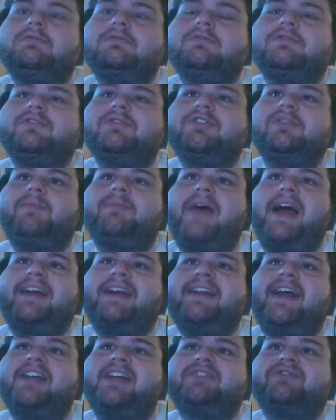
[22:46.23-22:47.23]
So
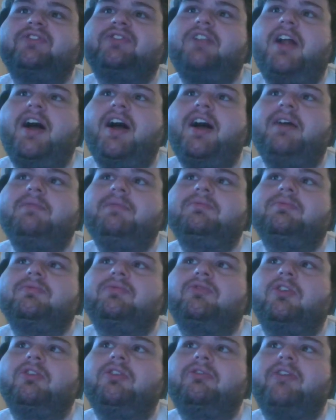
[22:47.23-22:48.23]
backdash full hop.
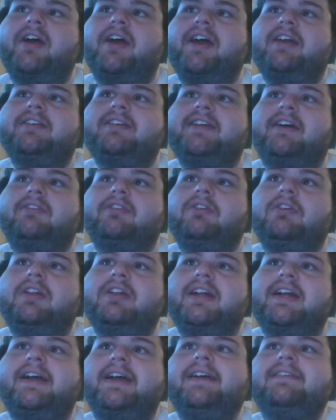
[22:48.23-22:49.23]
Roll right. Tech roll,
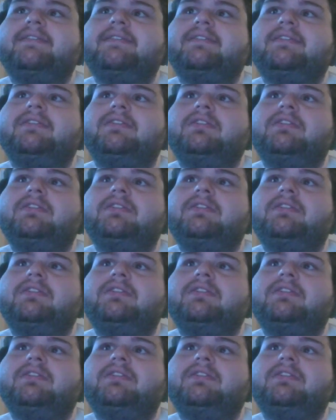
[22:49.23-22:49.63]
I guess.